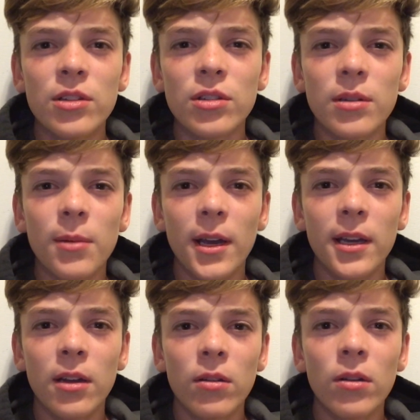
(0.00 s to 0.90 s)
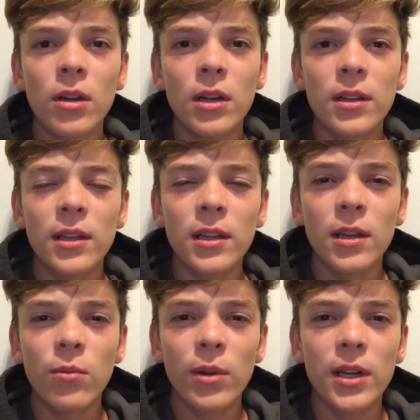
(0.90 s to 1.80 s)
took it back out, then
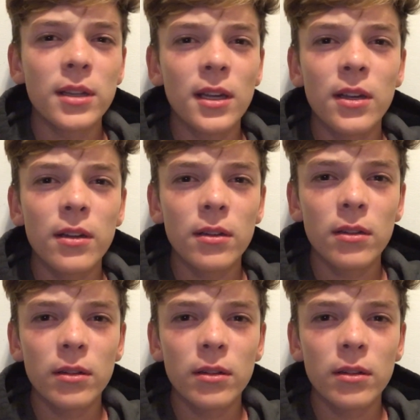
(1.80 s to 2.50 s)
like waited like